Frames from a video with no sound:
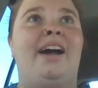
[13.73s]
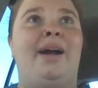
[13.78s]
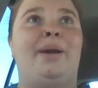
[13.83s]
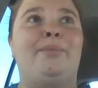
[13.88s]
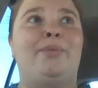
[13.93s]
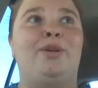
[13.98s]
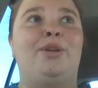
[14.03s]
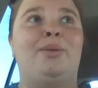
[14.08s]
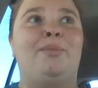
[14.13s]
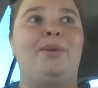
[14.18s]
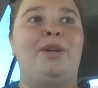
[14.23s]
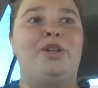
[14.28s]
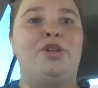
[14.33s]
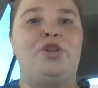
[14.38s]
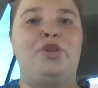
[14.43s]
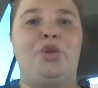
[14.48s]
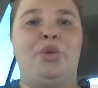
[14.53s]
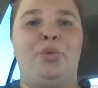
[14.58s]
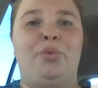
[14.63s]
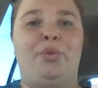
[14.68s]
I'm going to be
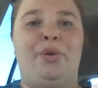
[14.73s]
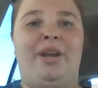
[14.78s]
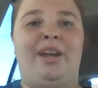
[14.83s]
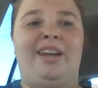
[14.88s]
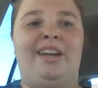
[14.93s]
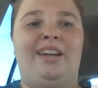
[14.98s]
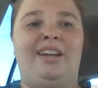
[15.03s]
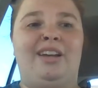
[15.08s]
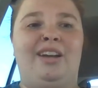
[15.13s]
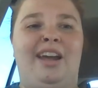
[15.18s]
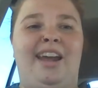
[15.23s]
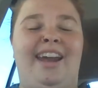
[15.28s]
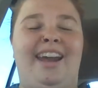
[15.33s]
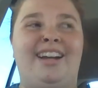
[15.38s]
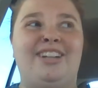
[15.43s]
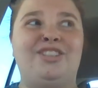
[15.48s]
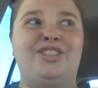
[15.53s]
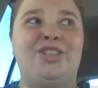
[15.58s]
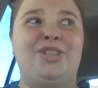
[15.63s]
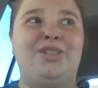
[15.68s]
doing
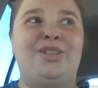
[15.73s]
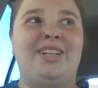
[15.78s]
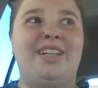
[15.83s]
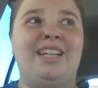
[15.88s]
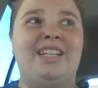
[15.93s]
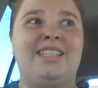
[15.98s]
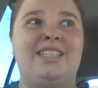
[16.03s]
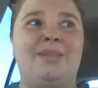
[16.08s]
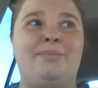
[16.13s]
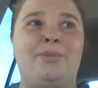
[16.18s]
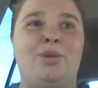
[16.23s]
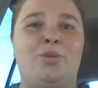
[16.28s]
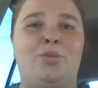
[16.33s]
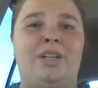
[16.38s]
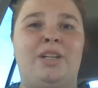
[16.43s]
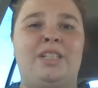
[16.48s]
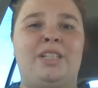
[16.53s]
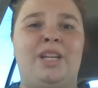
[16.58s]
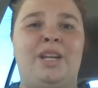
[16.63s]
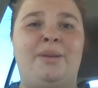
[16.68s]
answering some
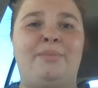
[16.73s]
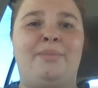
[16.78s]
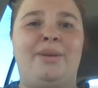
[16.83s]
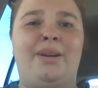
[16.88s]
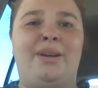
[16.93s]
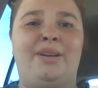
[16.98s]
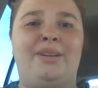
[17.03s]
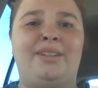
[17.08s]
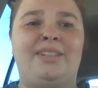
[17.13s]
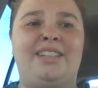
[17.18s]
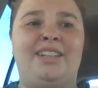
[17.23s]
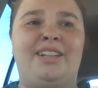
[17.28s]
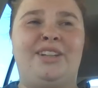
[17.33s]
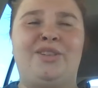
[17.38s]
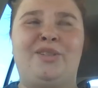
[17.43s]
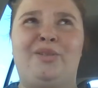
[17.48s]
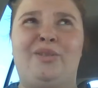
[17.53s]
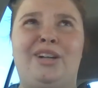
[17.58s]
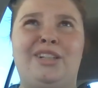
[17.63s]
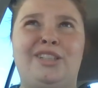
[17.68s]
question, embarrassing
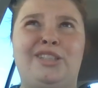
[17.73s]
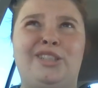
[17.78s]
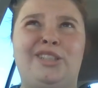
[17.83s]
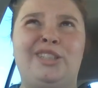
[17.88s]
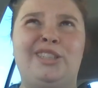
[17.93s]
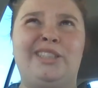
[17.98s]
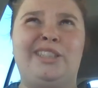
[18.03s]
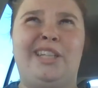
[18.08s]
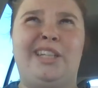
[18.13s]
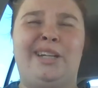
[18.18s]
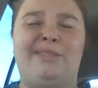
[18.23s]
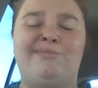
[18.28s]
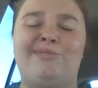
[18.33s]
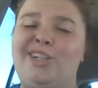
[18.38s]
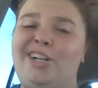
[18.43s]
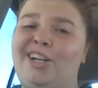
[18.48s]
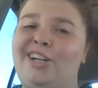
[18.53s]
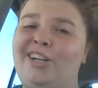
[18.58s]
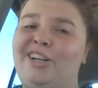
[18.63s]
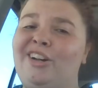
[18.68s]
questions that I'm
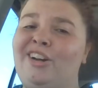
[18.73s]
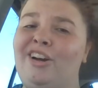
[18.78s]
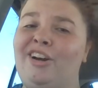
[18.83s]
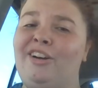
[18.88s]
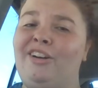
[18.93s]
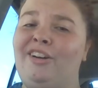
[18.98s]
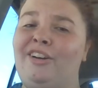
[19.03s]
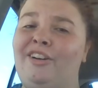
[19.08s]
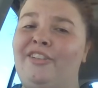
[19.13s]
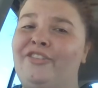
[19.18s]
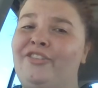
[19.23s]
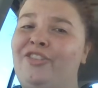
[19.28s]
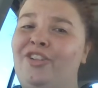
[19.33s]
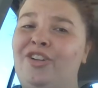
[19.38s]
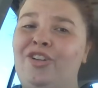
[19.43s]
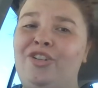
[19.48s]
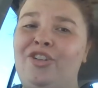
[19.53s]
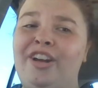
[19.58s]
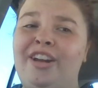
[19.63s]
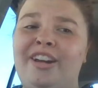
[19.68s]
trying to
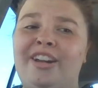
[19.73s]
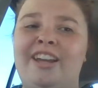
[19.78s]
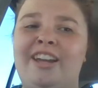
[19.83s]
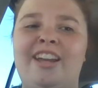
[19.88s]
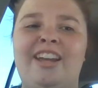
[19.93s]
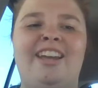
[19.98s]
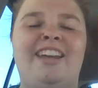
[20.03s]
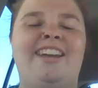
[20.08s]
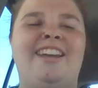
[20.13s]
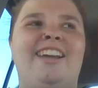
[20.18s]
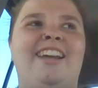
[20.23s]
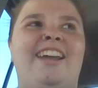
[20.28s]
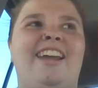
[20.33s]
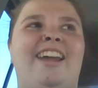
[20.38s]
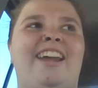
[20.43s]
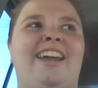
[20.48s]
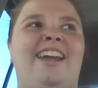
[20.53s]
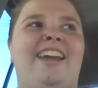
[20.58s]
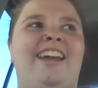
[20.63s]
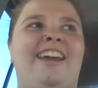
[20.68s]
avoid.
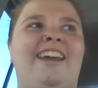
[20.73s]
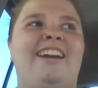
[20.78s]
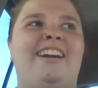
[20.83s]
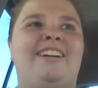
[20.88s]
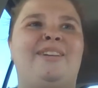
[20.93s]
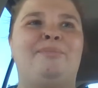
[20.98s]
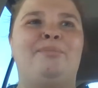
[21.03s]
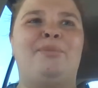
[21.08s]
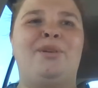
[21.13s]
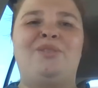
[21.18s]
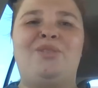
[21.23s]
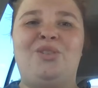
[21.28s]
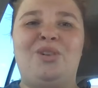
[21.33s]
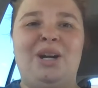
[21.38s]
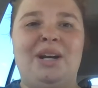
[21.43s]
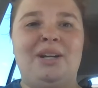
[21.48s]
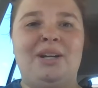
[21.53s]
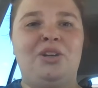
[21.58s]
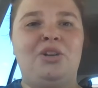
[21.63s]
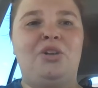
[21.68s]
And before
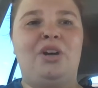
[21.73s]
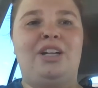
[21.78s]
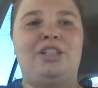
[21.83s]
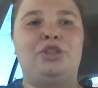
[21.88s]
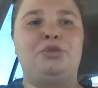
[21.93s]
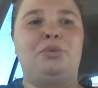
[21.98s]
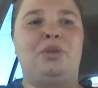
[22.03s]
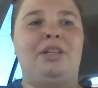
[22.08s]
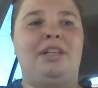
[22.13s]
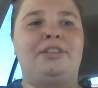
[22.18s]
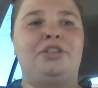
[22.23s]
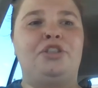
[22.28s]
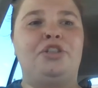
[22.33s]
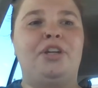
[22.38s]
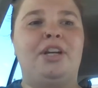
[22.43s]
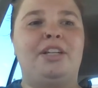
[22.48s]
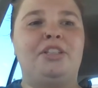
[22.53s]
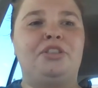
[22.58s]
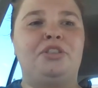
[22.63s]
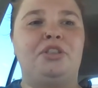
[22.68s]
I do, I just want to let
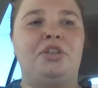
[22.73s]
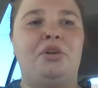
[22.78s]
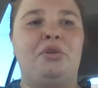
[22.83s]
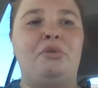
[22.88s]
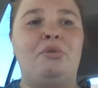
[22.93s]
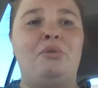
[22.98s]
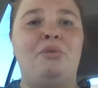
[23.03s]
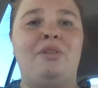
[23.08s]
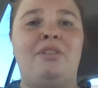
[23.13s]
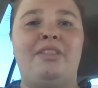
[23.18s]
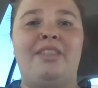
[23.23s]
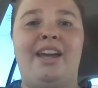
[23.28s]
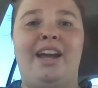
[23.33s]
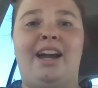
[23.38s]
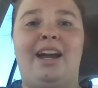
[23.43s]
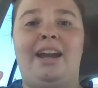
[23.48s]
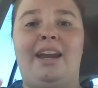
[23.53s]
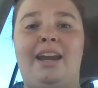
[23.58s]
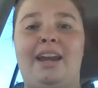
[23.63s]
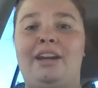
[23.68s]
you guys know
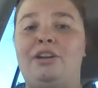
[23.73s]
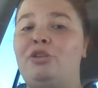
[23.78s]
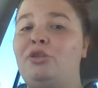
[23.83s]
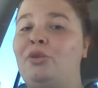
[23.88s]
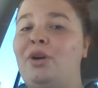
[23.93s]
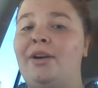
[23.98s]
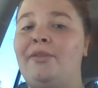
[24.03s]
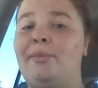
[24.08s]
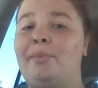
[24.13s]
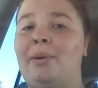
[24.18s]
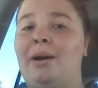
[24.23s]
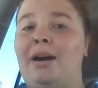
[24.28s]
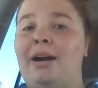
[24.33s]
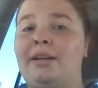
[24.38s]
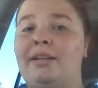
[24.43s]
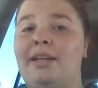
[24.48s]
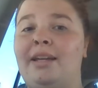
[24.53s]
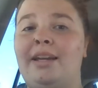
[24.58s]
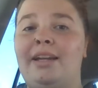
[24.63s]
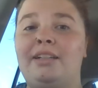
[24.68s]
that I do have a
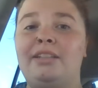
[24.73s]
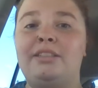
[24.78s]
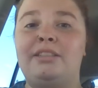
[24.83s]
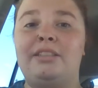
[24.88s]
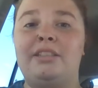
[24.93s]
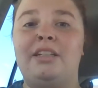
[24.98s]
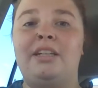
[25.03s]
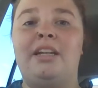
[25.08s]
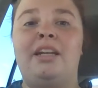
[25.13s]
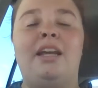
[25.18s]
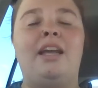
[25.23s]
podcast